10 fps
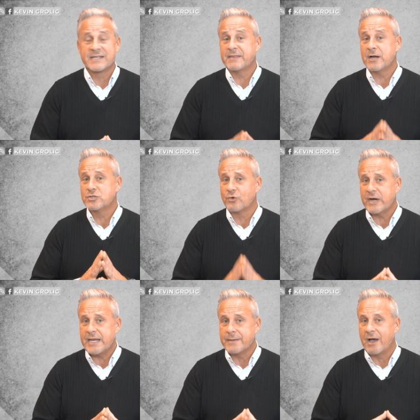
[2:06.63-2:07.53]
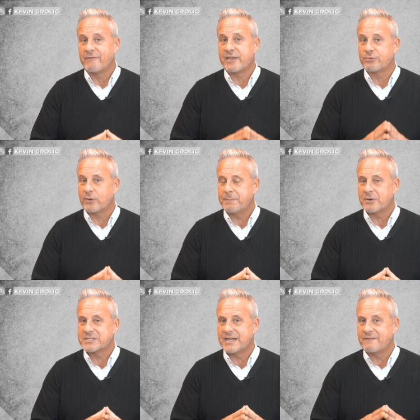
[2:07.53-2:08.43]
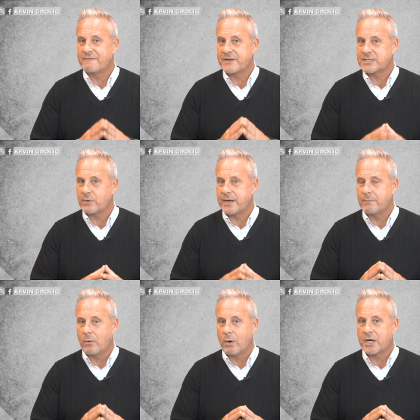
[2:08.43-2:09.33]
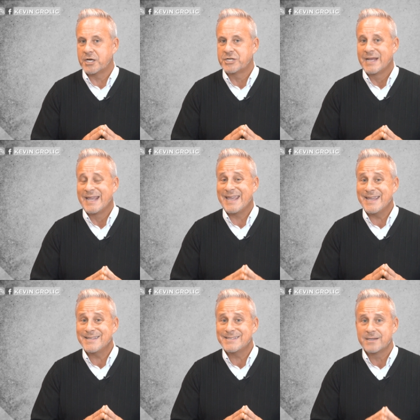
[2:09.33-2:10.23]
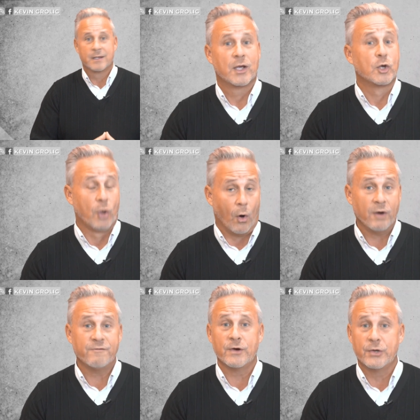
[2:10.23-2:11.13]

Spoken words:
that their dream of a 3% fixed rate mortgage is gone for